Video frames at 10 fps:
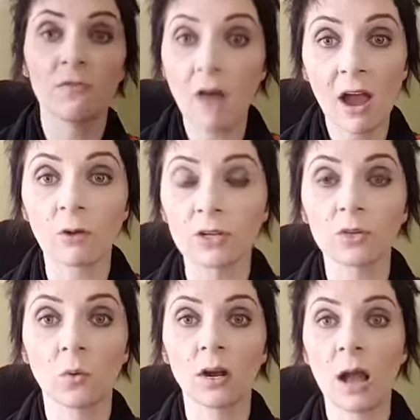
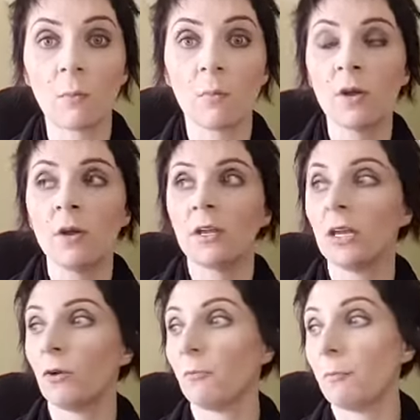virus, or come,
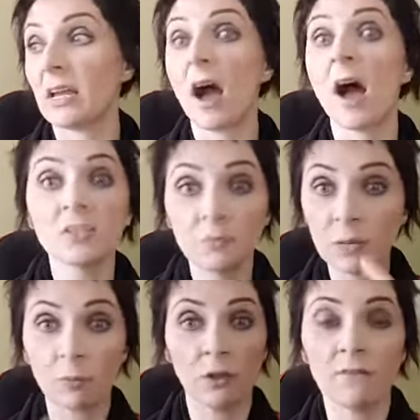you know, because
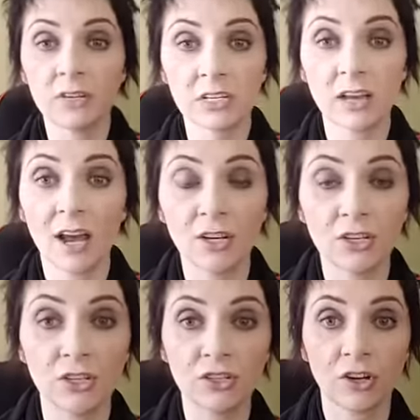people have decided
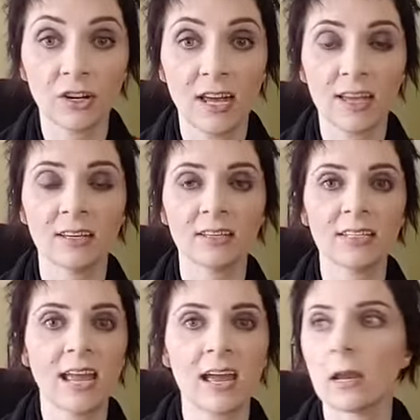to start taking a
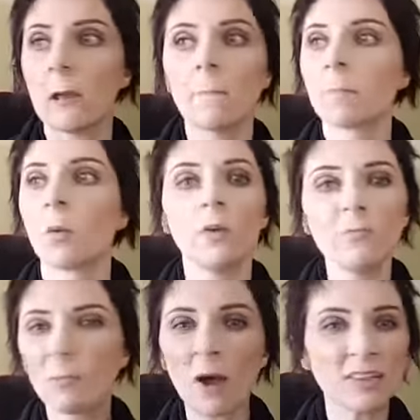stand.
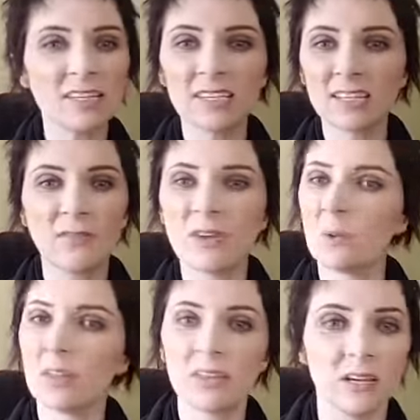We've brought this stuff
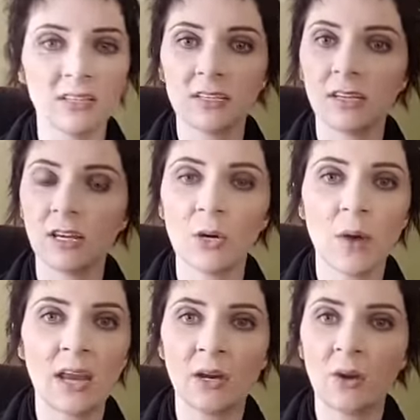in with us, you know,
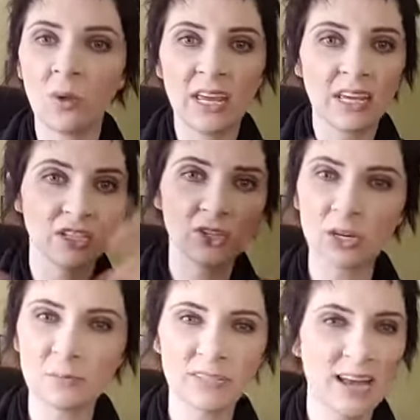and we get a
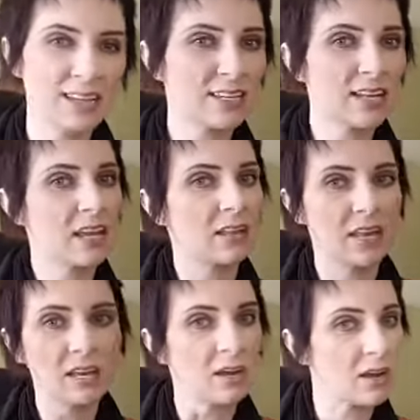circumstance like
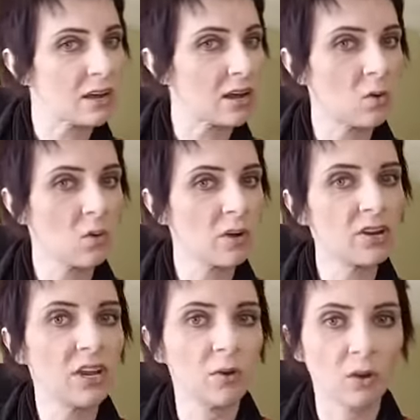a
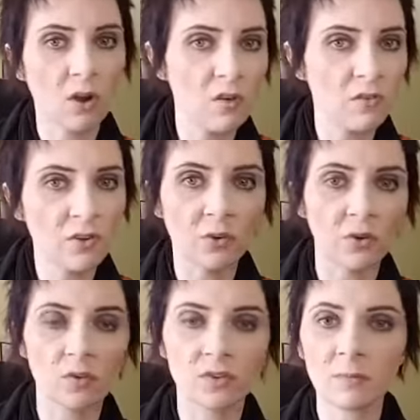quarantine or COVID
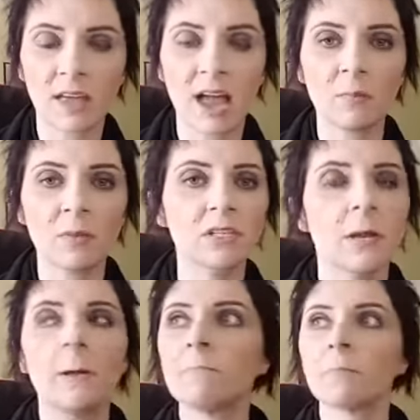or something happens,
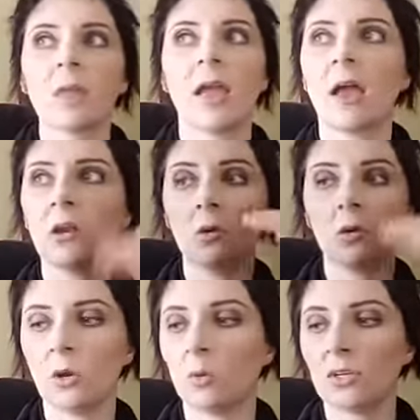and,
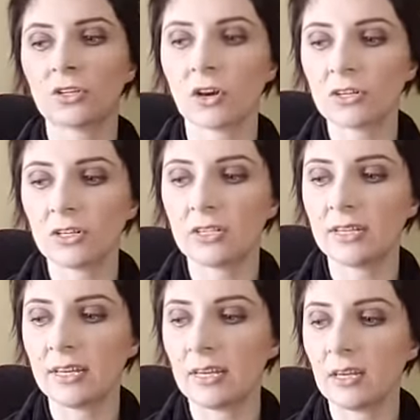you know, we start to
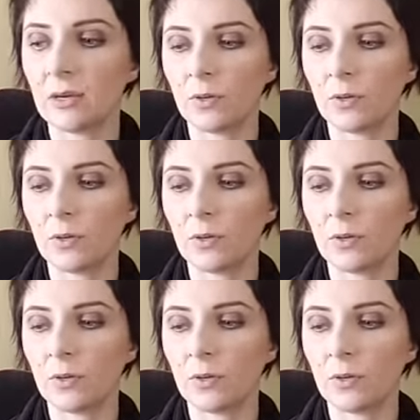see